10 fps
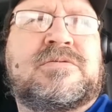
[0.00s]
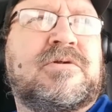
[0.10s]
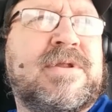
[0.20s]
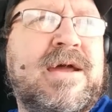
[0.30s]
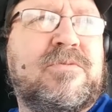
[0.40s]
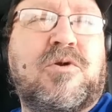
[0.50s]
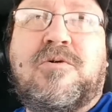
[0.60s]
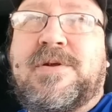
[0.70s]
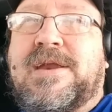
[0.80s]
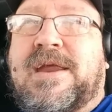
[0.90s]
So now
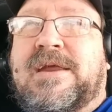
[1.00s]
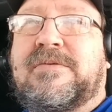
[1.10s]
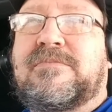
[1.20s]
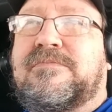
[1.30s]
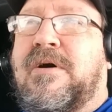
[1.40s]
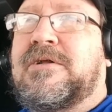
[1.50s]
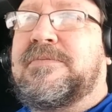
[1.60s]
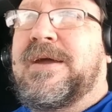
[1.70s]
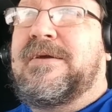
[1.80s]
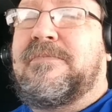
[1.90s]
Roman and
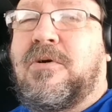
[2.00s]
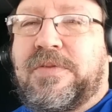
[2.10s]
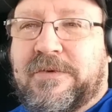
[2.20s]
Bossman both